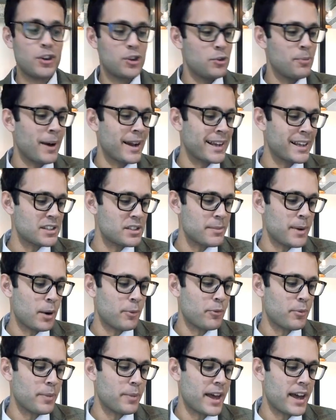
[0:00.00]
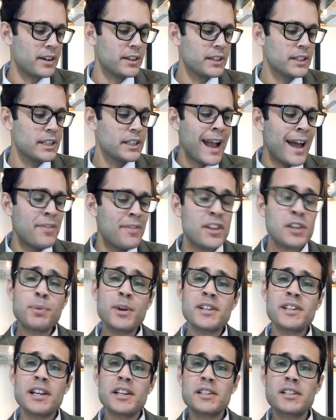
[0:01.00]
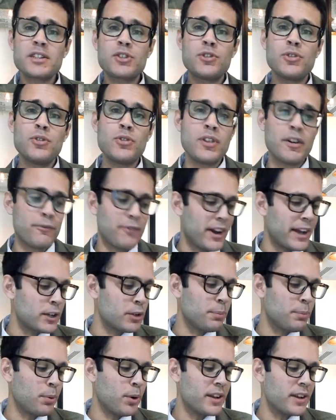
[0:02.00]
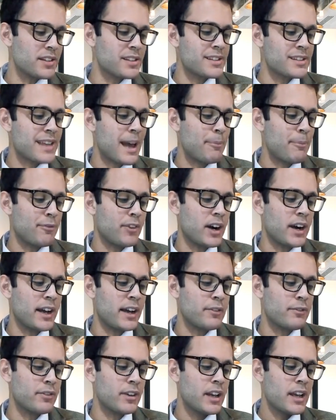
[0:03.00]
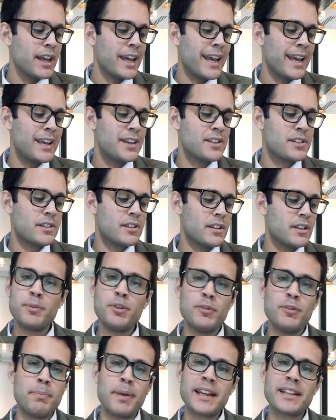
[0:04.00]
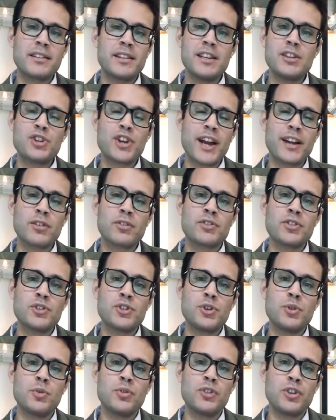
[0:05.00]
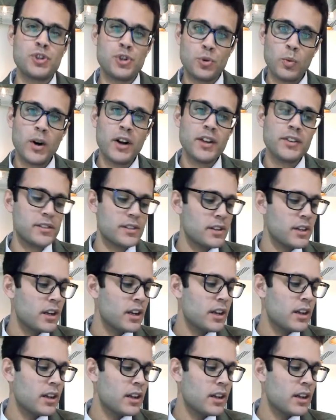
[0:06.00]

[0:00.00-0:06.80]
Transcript: you might get some help from that. And this brings us to the final point. Step 5 is you've picked these channels that you want.